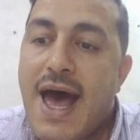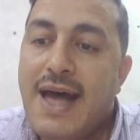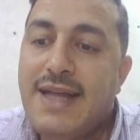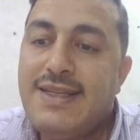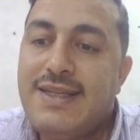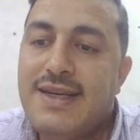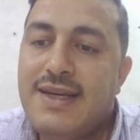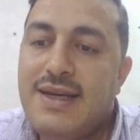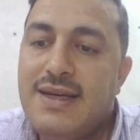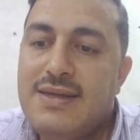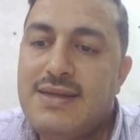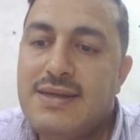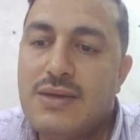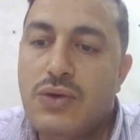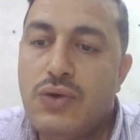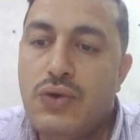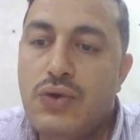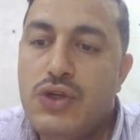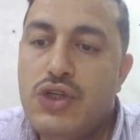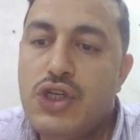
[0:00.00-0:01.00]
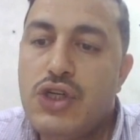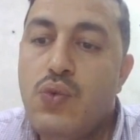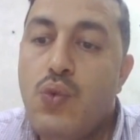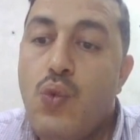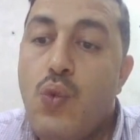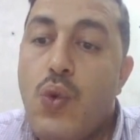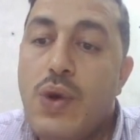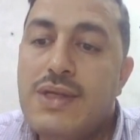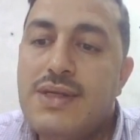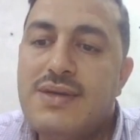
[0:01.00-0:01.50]
at its
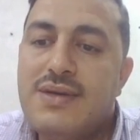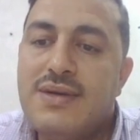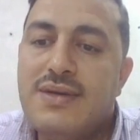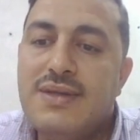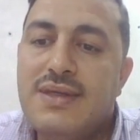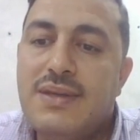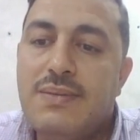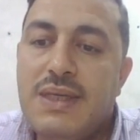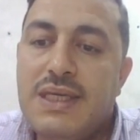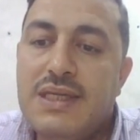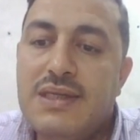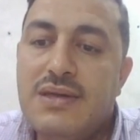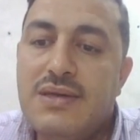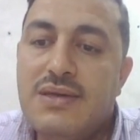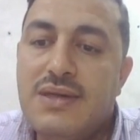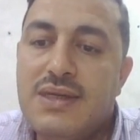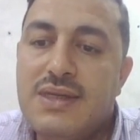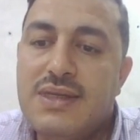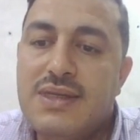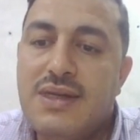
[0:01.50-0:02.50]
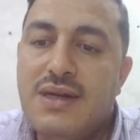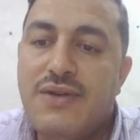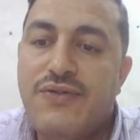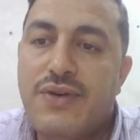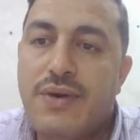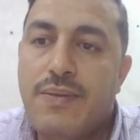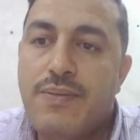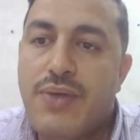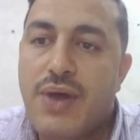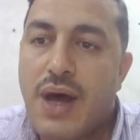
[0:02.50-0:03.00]
origin 1 centimeter distal
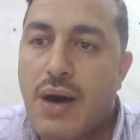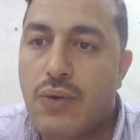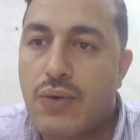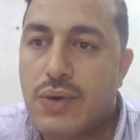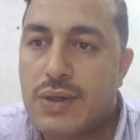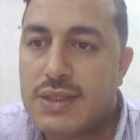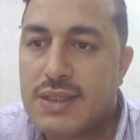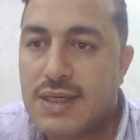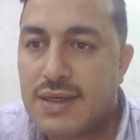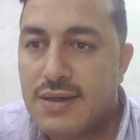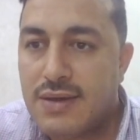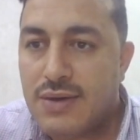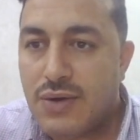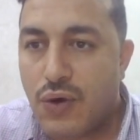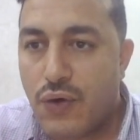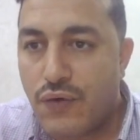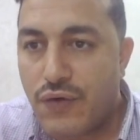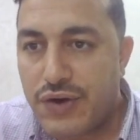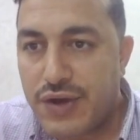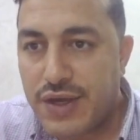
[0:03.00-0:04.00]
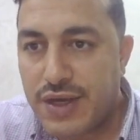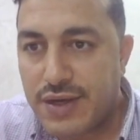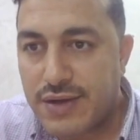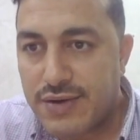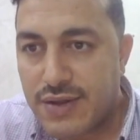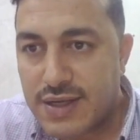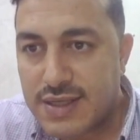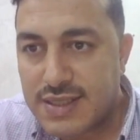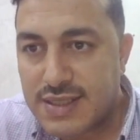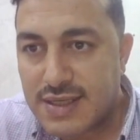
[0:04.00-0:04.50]
from the aorta. Over here,
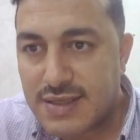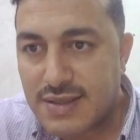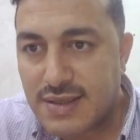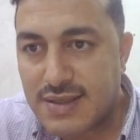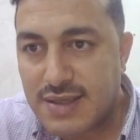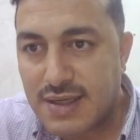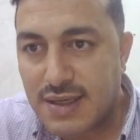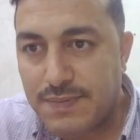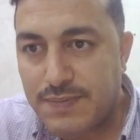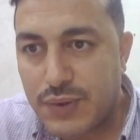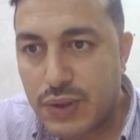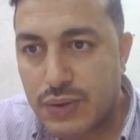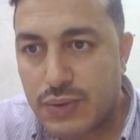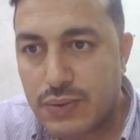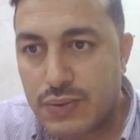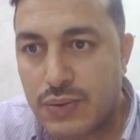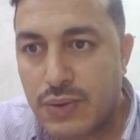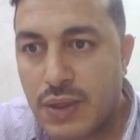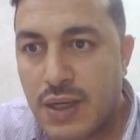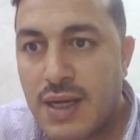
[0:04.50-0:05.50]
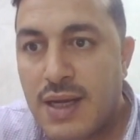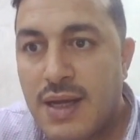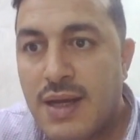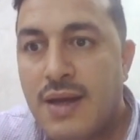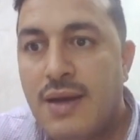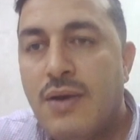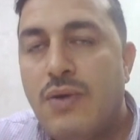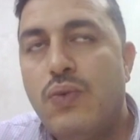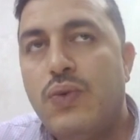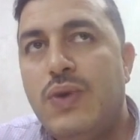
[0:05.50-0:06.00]
this is a step 2.
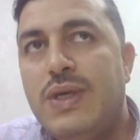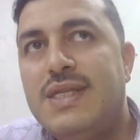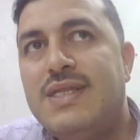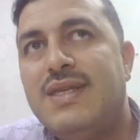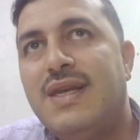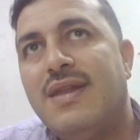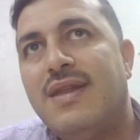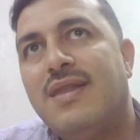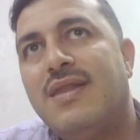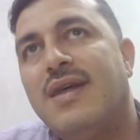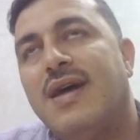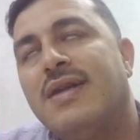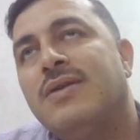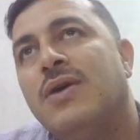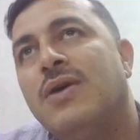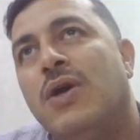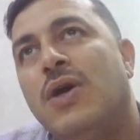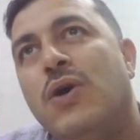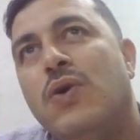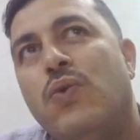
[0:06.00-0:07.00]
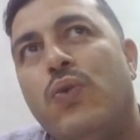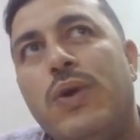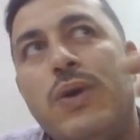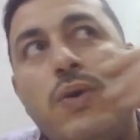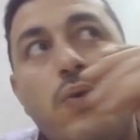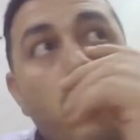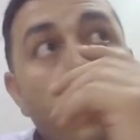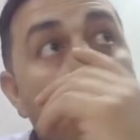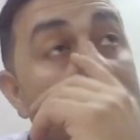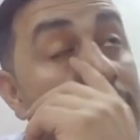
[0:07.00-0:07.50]
We said that
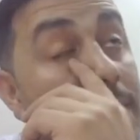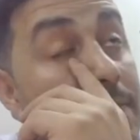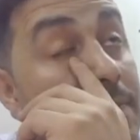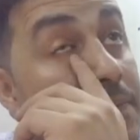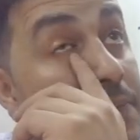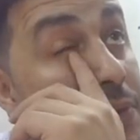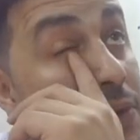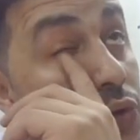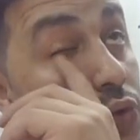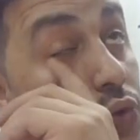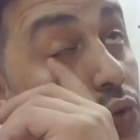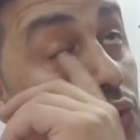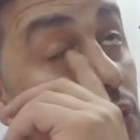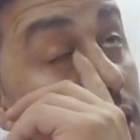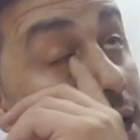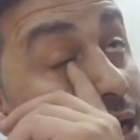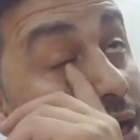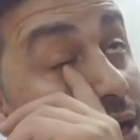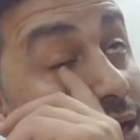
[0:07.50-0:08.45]
when we do high